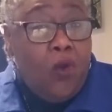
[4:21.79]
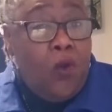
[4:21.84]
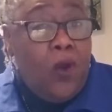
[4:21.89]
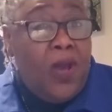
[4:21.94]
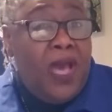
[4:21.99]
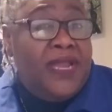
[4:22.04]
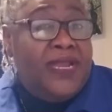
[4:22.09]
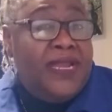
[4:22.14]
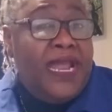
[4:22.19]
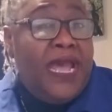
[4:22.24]

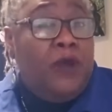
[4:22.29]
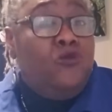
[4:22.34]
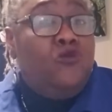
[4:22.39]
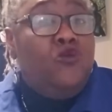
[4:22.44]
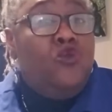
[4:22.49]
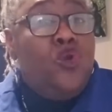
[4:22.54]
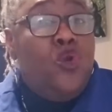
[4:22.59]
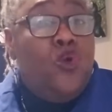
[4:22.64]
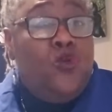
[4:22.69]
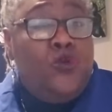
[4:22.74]
who are
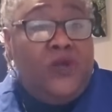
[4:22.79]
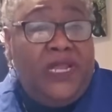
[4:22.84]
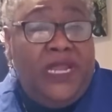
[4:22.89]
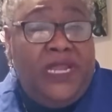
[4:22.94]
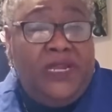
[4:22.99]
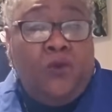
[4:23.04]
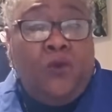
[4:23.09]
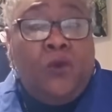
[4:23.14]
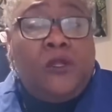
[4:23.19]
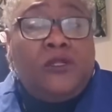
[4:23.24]
now
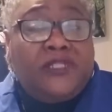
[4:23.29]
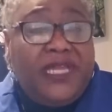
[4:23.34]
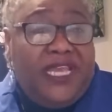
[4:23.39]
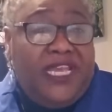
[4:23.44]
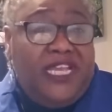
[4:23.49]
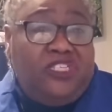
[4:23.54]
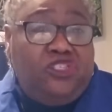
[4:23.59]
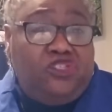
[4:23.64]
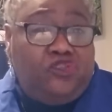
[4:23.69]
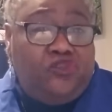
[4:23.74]
known in
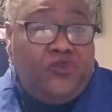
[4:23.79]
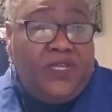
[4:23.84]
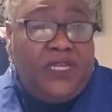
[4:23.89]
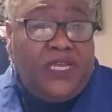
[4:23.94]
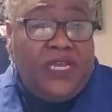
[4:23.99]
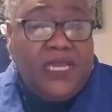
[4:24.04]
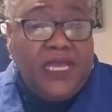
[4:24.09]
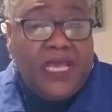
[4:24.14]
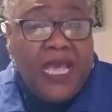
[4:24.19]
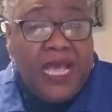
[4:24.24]
world
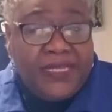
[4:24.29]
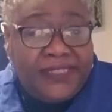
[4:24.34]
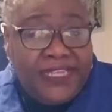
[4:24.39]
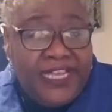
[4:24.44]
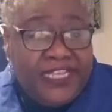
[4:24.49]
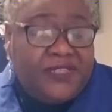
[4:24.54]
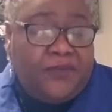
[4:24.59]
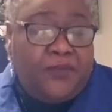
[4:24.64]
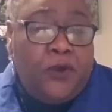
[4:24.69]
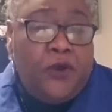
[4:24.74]
history
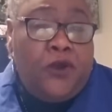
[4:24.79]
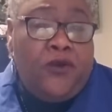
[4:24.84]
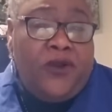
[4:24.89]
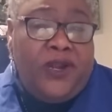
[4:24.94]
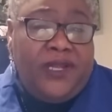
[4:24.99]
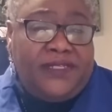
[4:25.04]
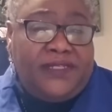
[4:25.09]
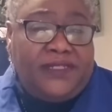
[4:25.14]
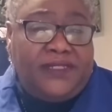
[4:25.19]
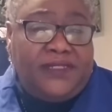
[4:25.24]
as
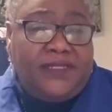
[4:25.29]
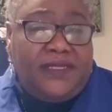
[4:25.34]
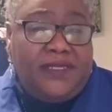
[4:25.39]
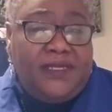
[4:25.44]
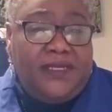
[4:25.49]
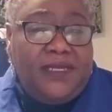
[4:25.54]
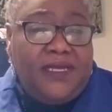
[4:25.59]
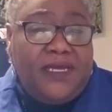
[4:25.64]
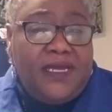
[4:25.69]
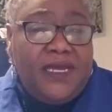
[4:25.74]
explorers.